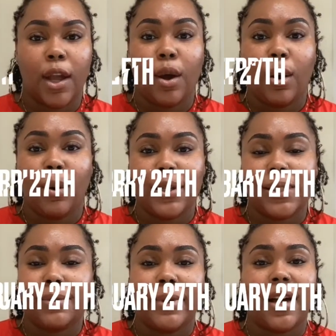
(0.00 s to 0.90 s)
What's
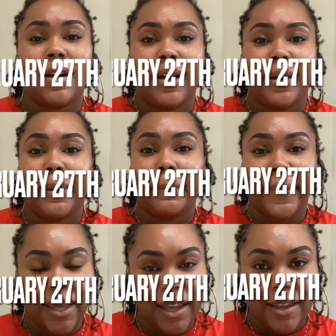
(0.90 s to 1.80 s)
up, y'all? I am
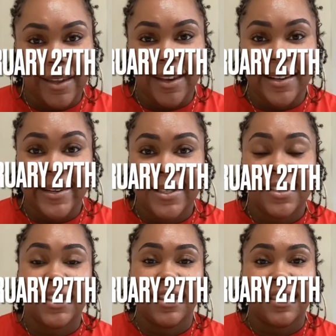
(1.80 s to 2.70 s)
back and it is
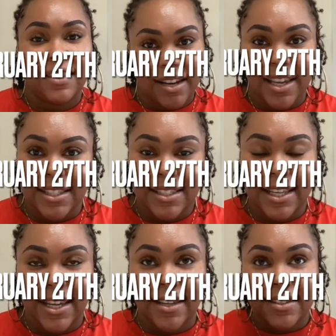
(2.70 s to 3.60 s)
the next
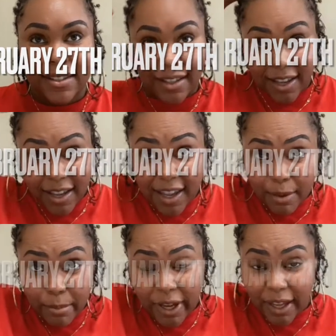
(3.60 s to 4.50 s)
day.
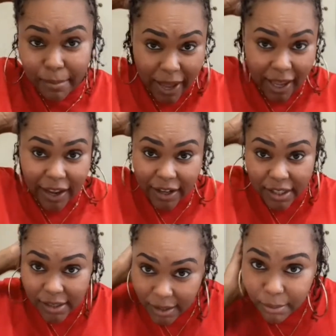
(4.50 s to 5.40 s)
But my hair
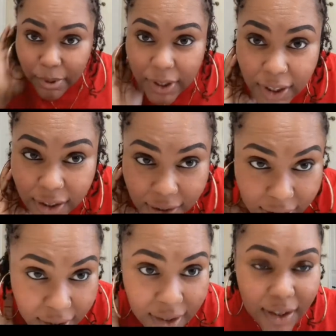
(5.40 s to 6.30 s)
is complete.
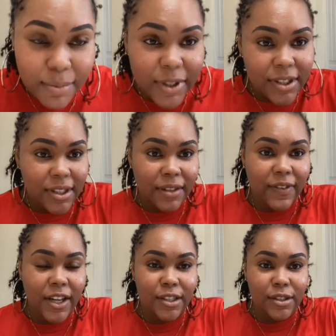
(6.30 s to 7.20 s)
Let me see if I
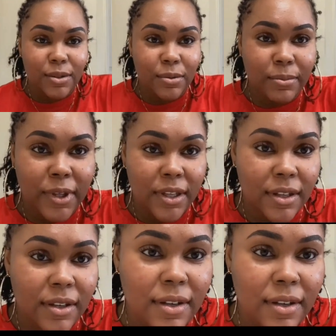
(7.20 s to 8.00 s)
can zoom in